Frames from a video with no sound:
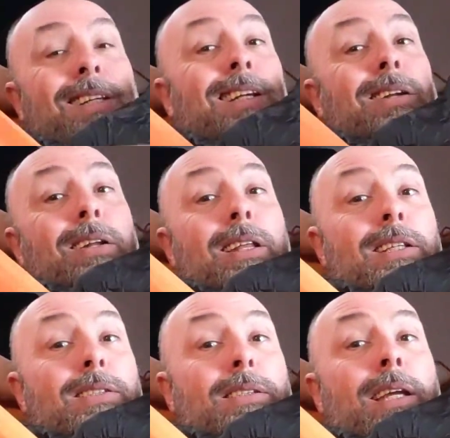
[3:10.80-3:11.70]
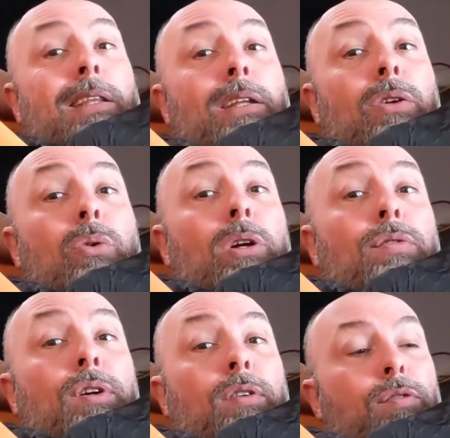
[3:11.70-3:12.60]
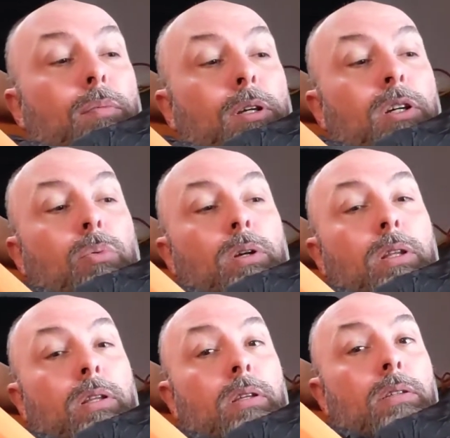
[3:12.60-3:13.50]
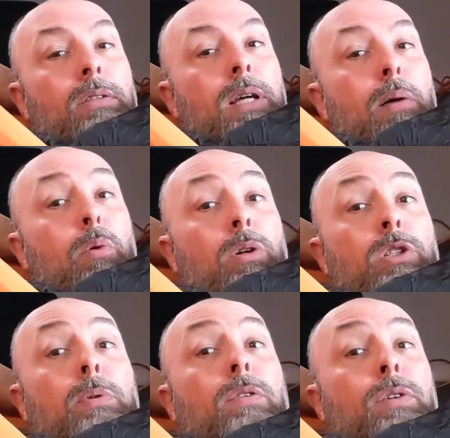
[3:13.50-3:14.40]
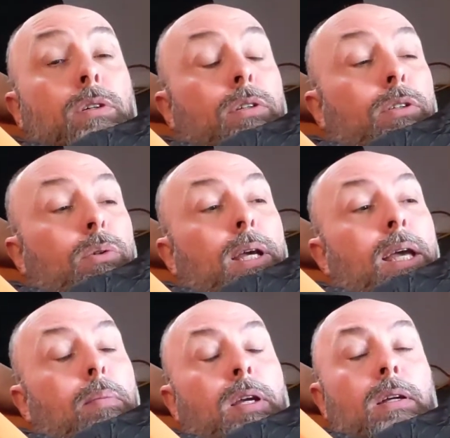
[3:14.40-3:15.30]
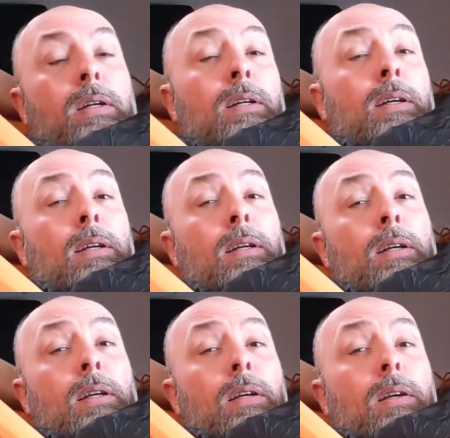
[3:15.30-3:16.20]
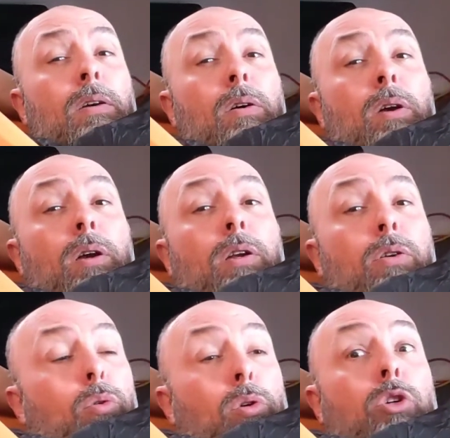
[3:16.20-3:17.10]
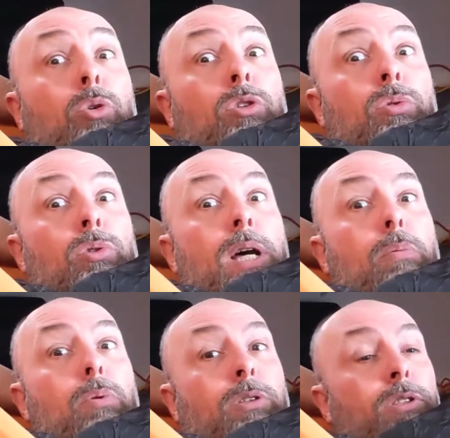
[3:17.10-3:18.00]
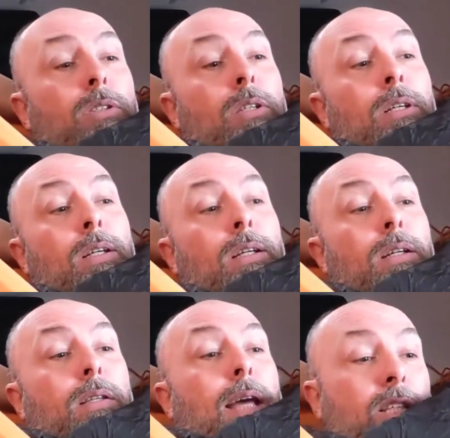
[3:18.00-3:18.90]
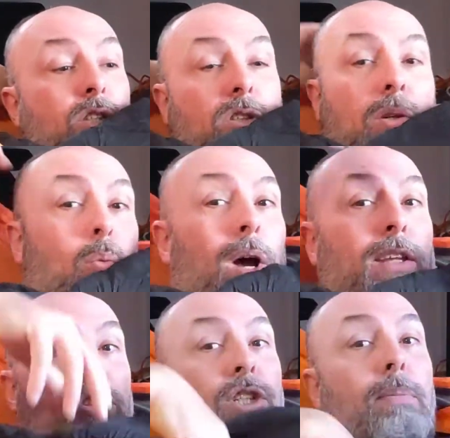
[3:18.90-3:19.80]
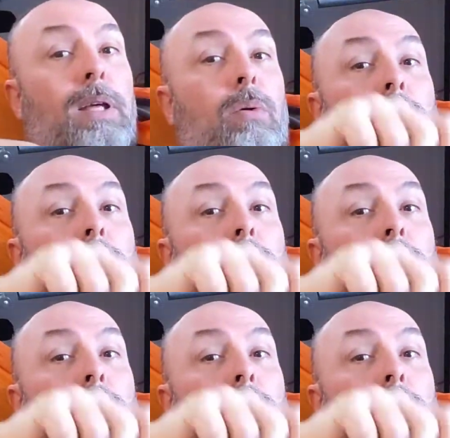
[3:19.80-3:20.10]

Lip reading: Now, none of that's anything new if you're familiar with top quilts, but if you're new to hammocking or new to top quilts, that's why they're shaped that